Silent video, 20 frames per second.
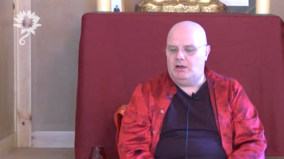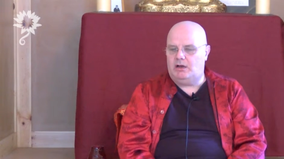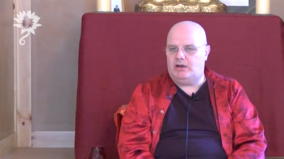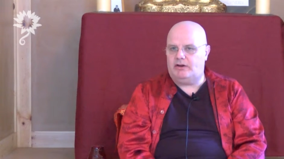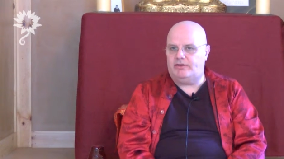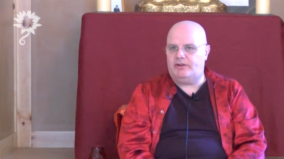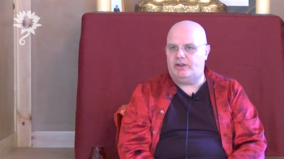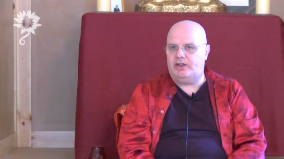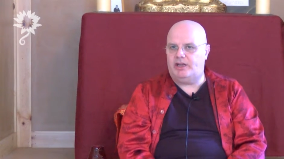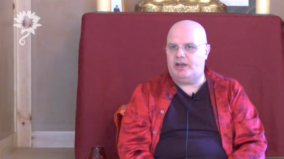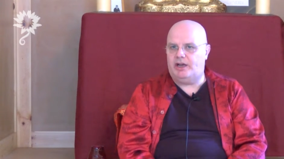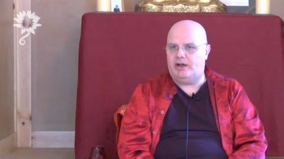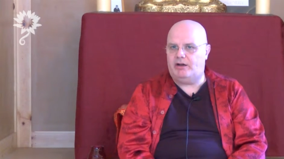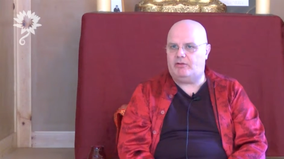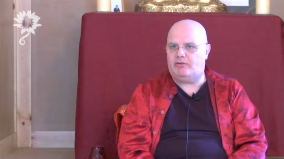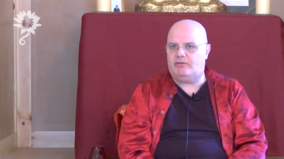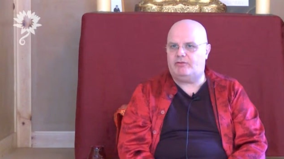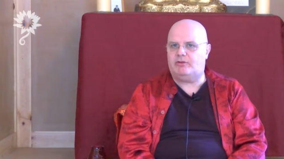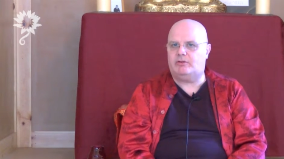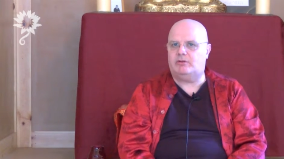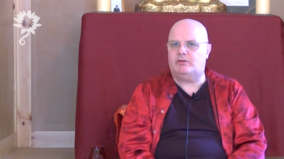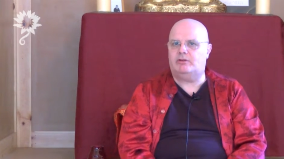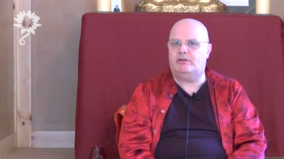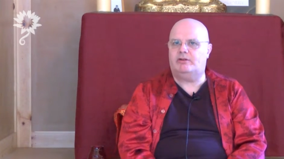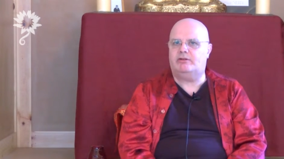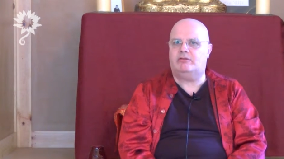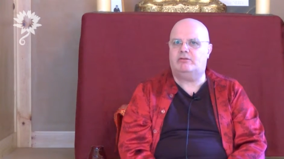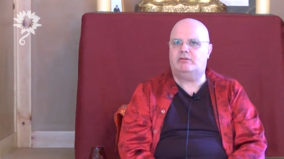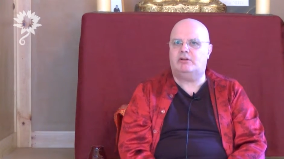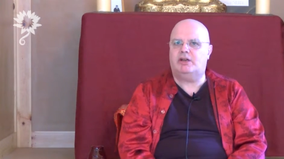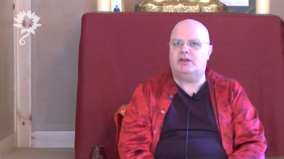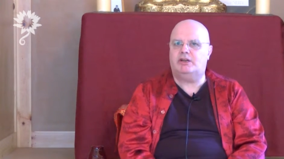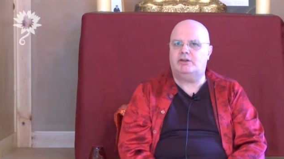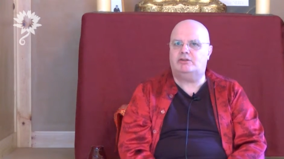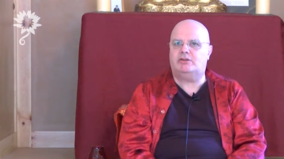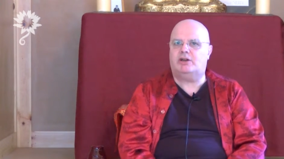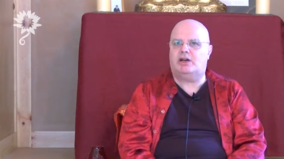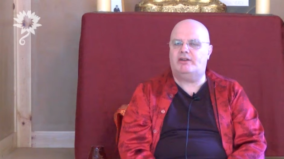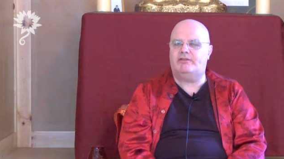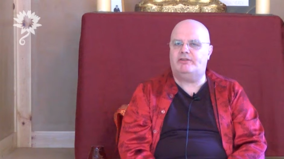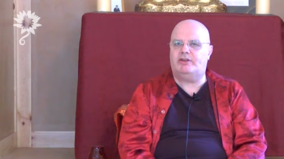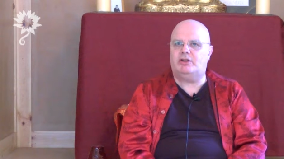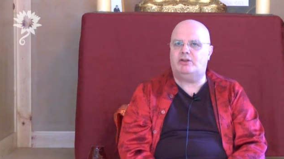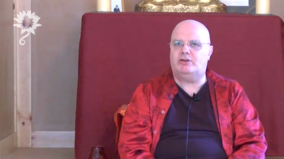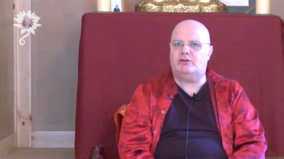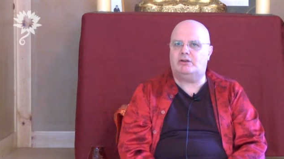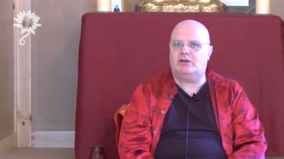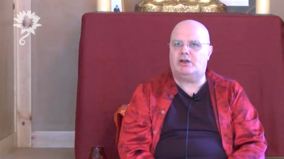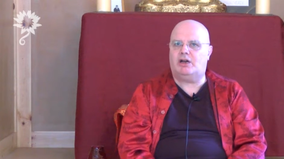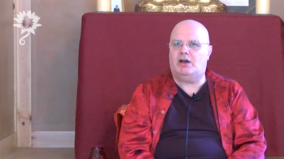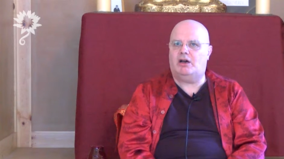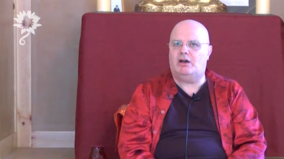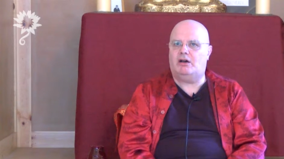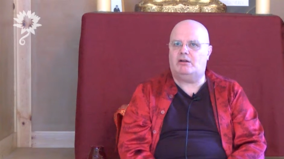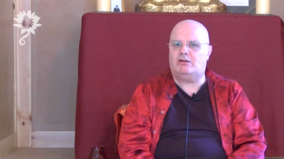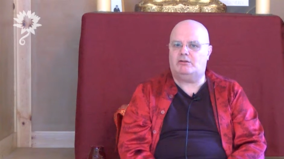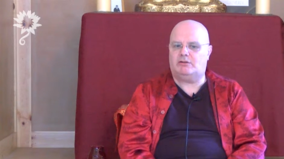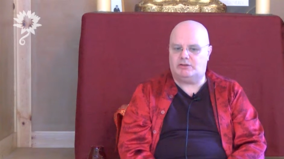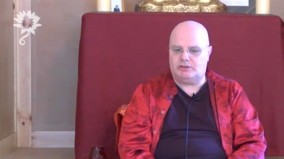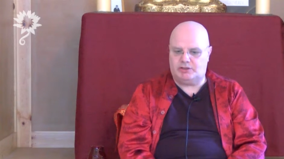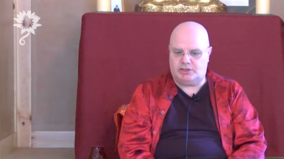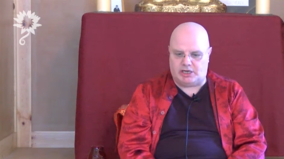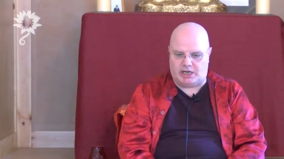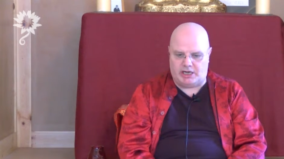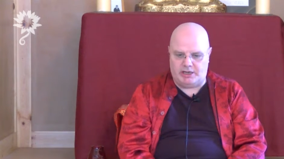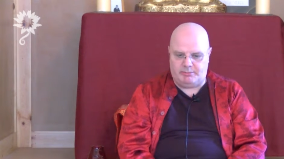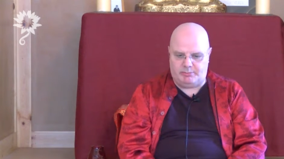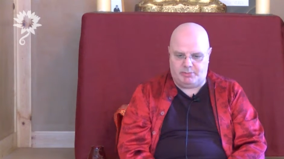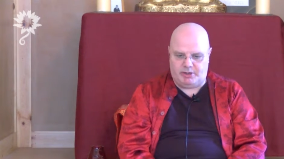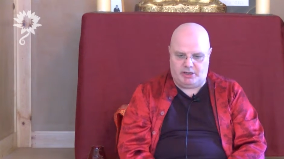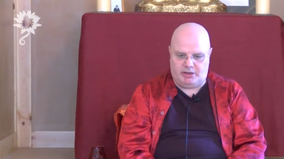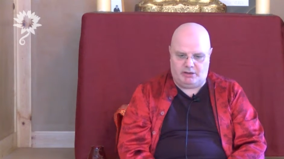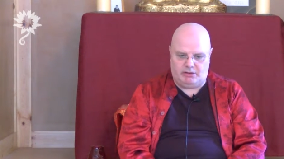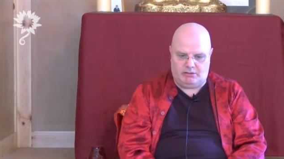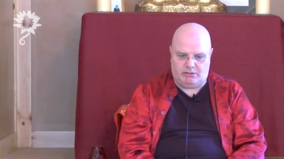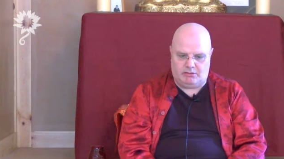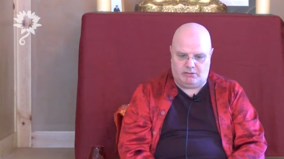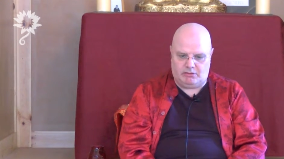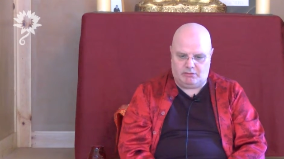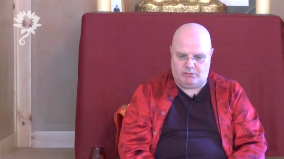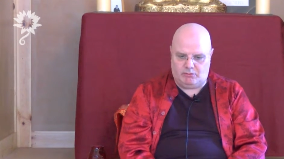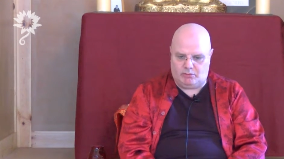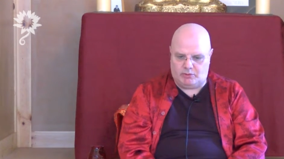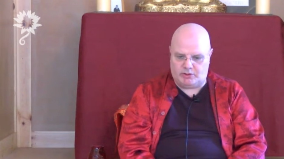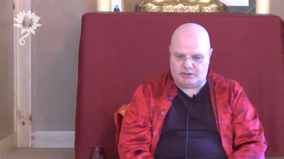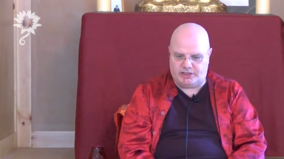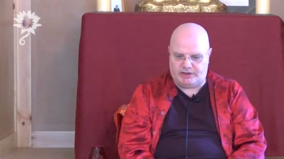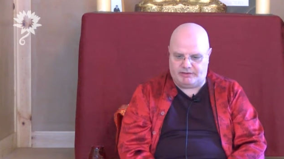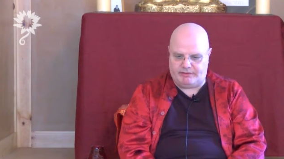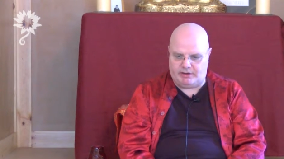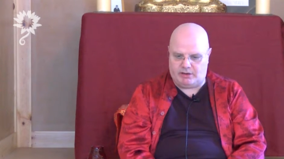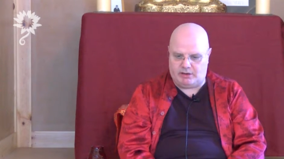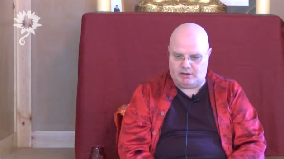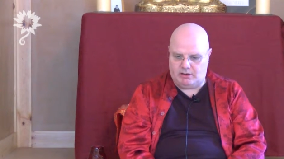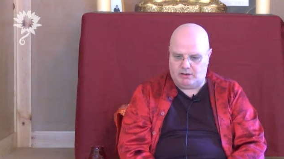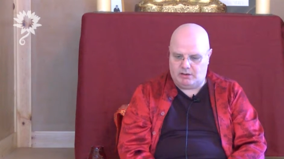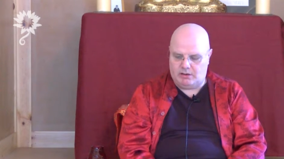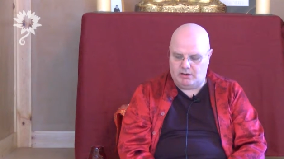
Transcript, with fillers: are really helpful, you know, like driving your car or typing or whatever.